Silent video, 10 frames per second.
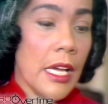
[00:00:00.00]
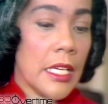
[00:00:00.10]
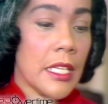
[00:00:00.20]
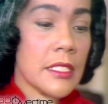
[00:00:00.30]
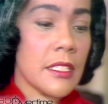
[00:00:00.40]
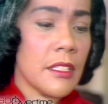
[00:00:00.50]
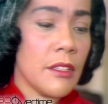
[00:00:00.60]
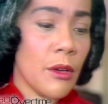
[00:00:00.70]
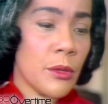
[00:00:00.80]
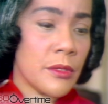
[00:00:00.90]
And I said,
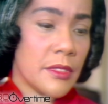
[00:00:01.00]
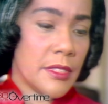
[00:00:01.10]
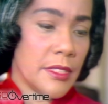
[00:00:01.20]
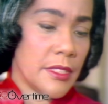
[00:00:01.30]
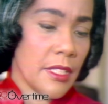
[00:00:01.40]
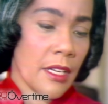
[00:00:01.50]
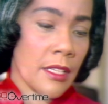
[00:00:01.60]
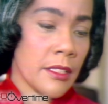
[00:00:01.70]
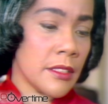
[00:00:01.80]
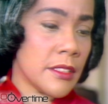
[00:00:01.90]
"No,
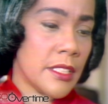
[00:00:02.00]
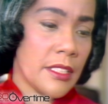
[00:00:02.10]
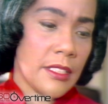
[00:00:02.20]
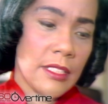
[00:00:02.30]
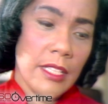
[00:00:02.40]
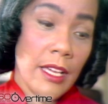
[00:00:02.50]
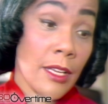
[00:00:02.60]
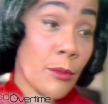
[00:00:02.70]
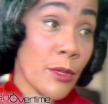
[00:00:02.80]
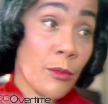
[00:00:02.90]
darling.
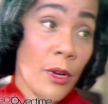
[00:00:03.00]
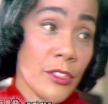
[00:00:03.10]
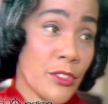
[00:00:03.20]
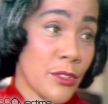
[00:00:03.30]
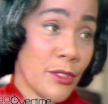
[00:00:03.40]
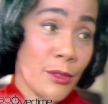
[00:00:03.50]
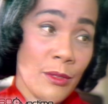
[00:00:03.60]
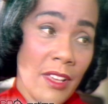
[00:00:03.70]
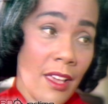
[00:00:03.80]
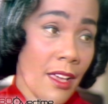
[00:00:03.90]
Daddy wouldn't want you to do
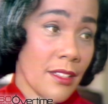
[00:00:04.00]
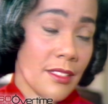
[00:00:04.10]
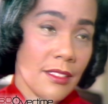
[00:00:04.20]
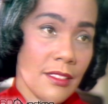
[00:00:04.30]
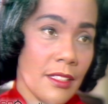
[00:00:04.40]
that."